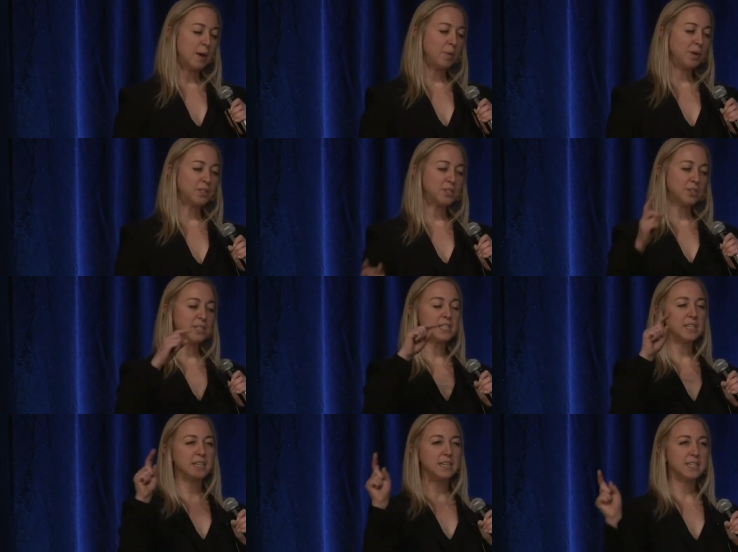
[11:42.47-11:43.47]
But you can start to
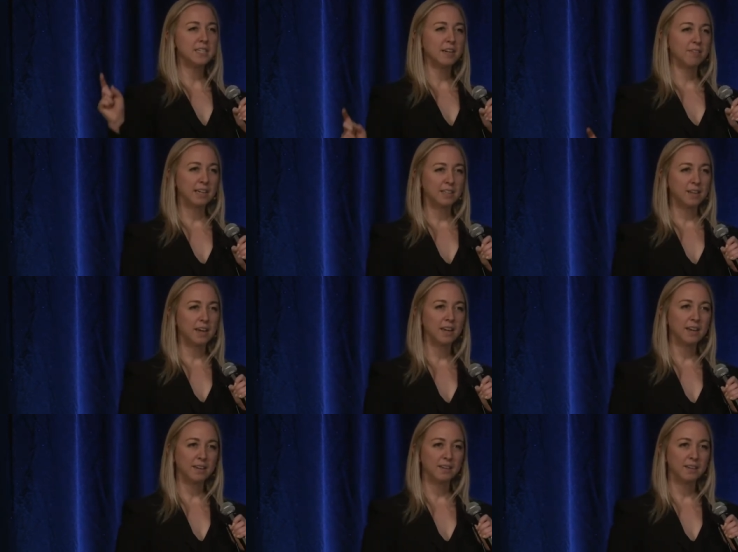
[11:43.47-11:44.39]
see the indirect lighting